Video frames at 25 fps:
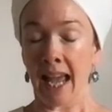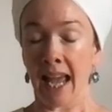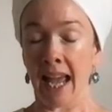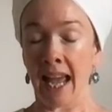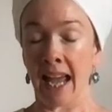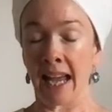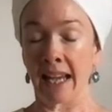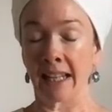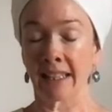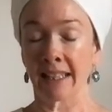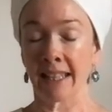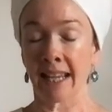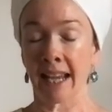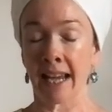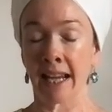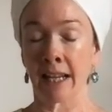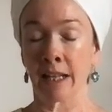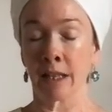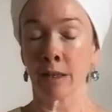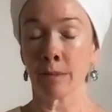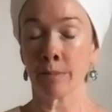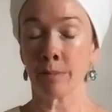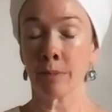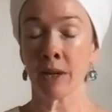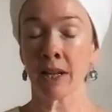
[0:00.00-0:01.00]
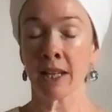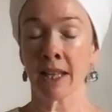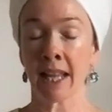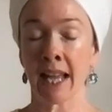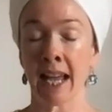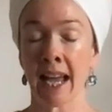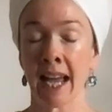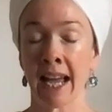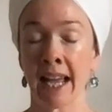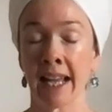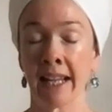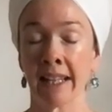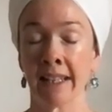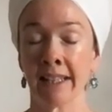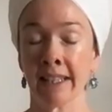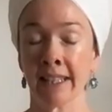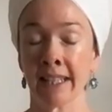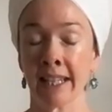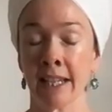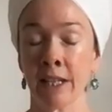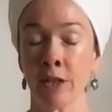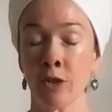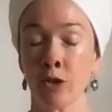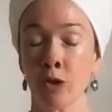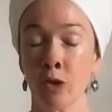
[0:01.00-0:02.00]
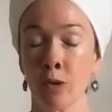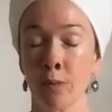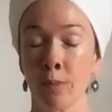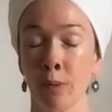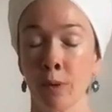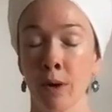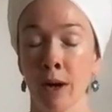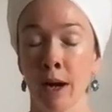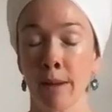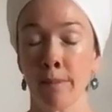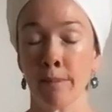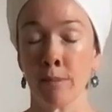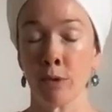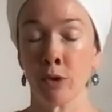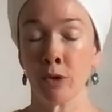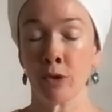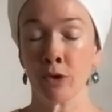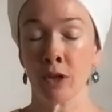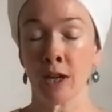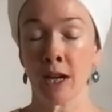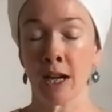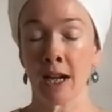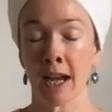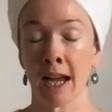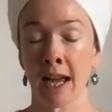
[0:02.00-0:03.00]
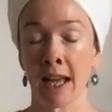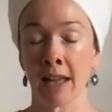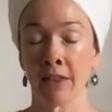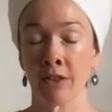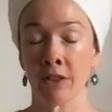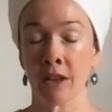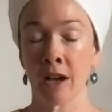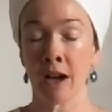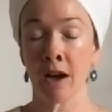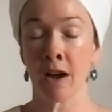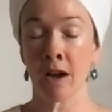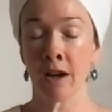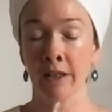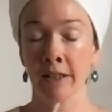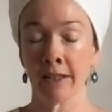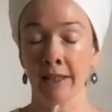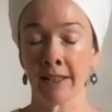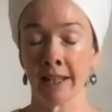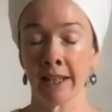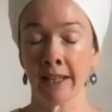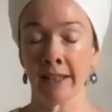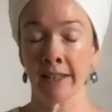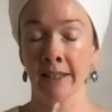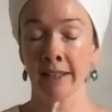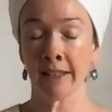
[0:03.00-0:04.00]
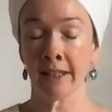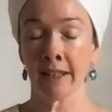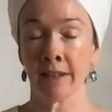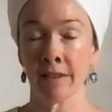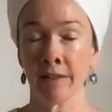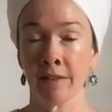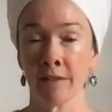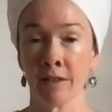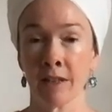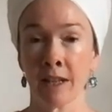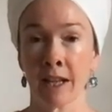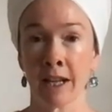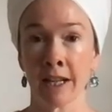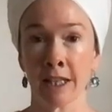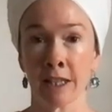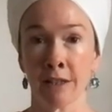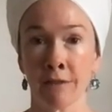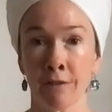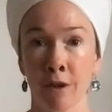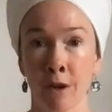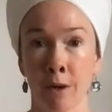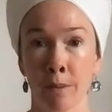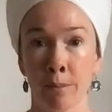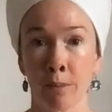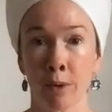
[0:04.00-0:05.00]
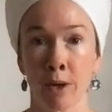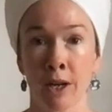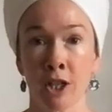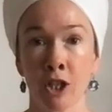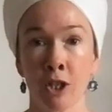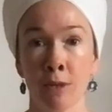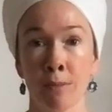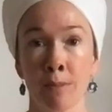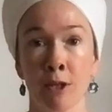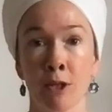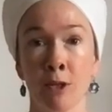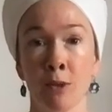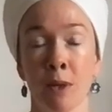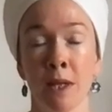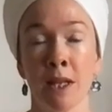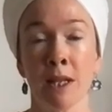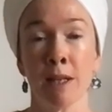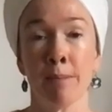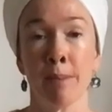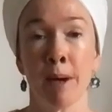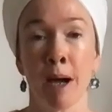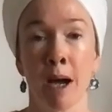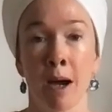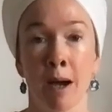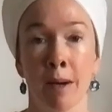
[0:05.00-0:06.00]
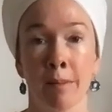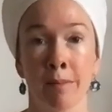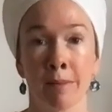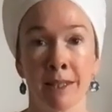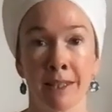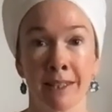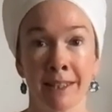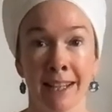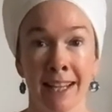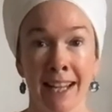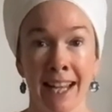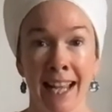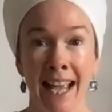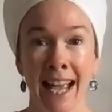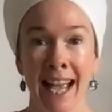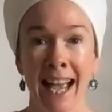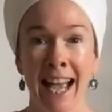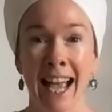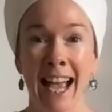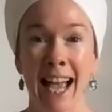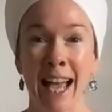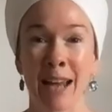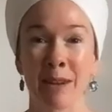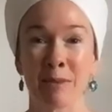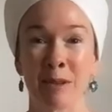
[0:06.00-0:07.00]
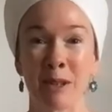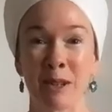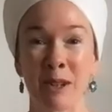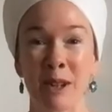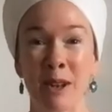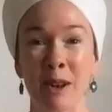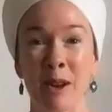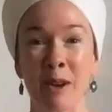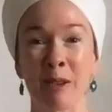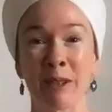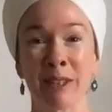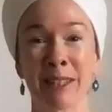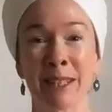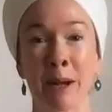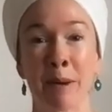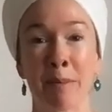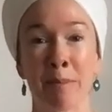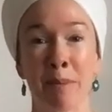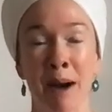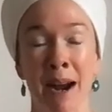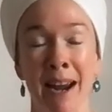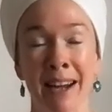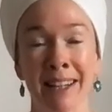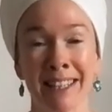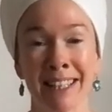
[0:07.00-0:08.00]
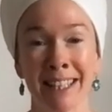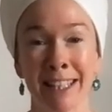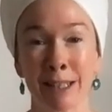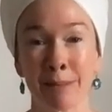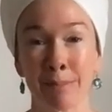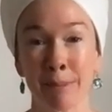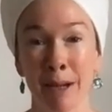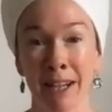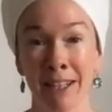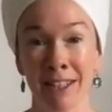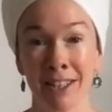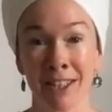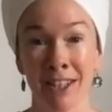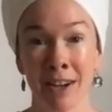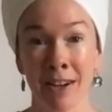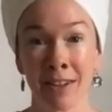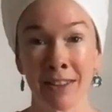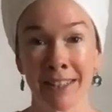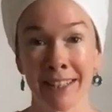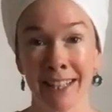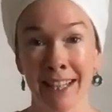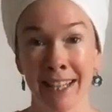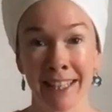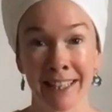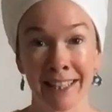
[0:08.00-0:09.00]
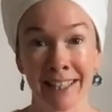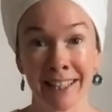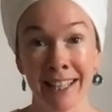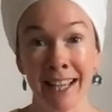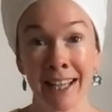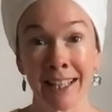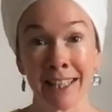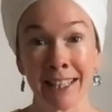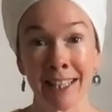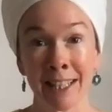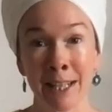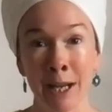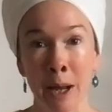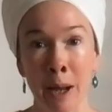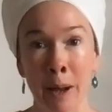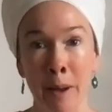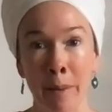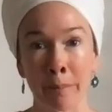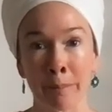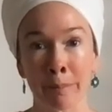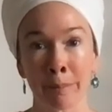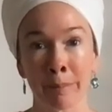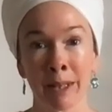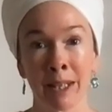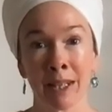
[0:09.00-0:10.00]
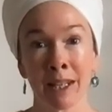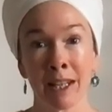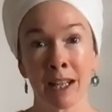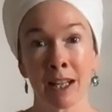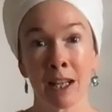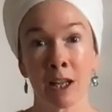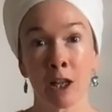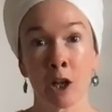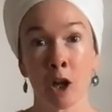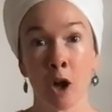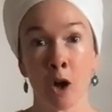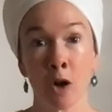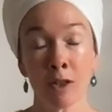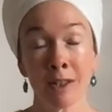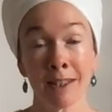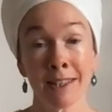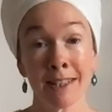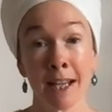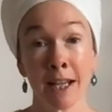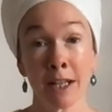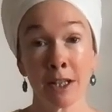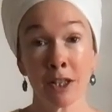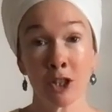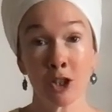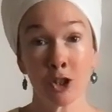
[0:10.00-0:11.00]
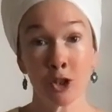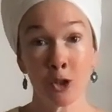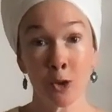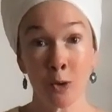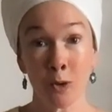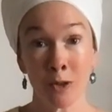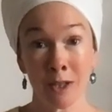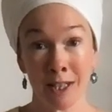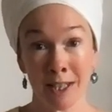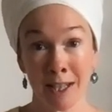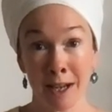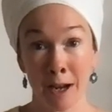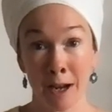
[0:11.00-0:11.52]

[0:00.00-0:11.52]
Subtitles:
Exhale, bring the hands into prayer mudra at the heart center. Nice firm pressure between the palms. And we'll close our practice by chanting Sat Nam. Long Sat, short